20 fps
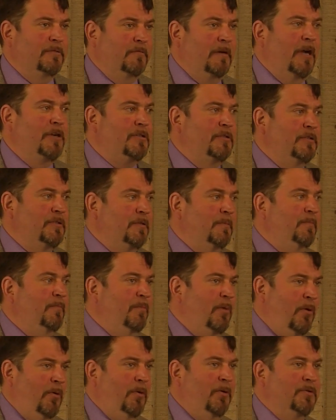or Russians or
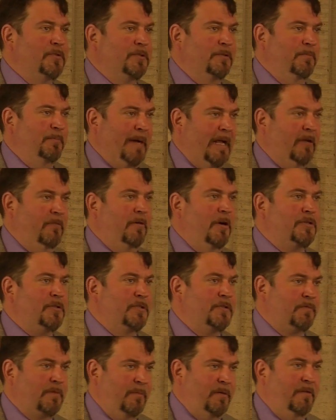Poles or
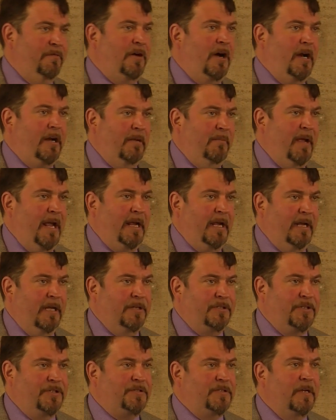Belarusians from their vodka making.
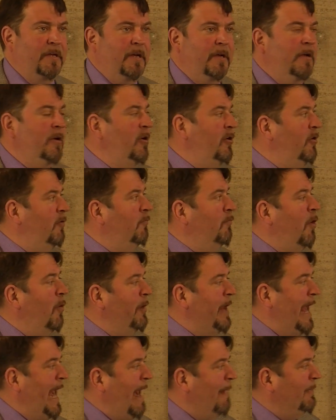It just
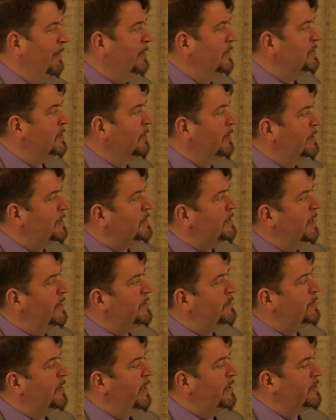won't happen. So
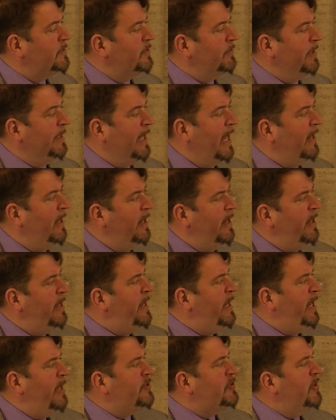it's doing that.
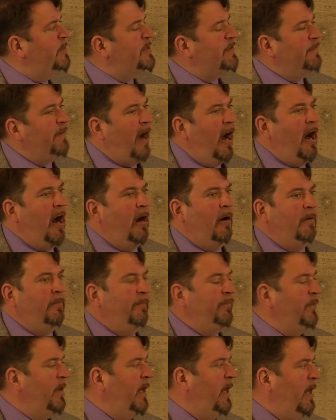In terms of
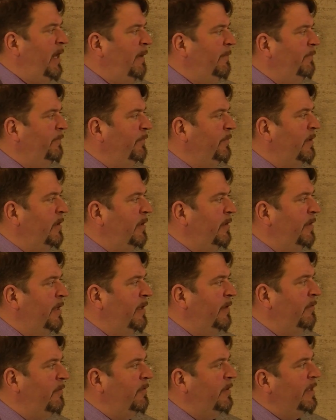
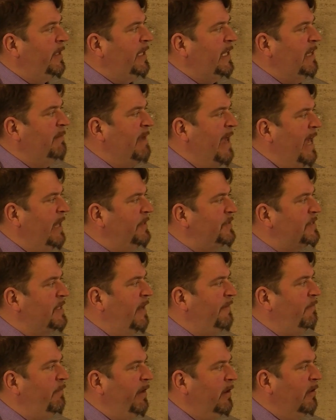the key man
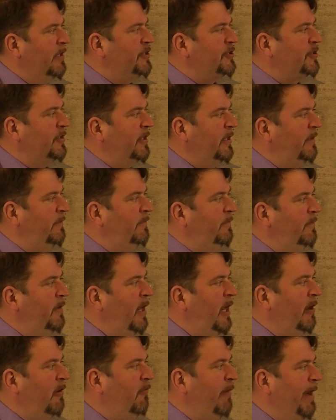stuff, we are insured
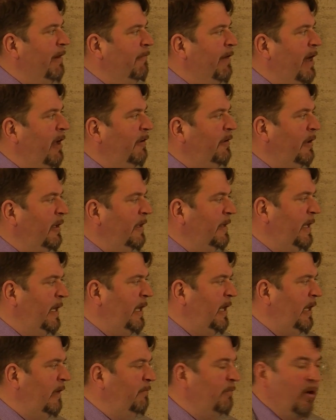quite well,
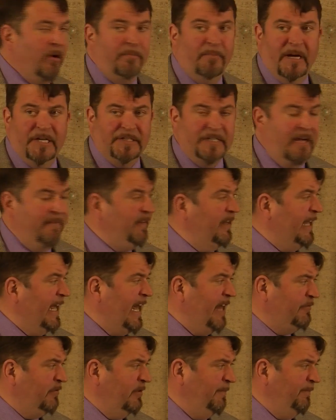both myself and
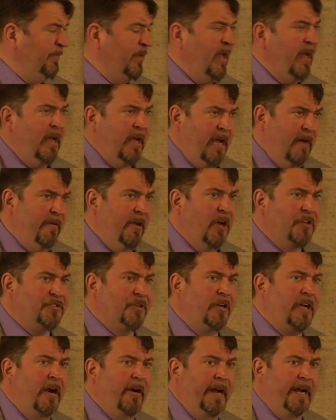Catherine, and we also
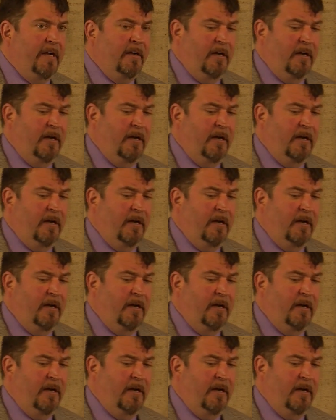carry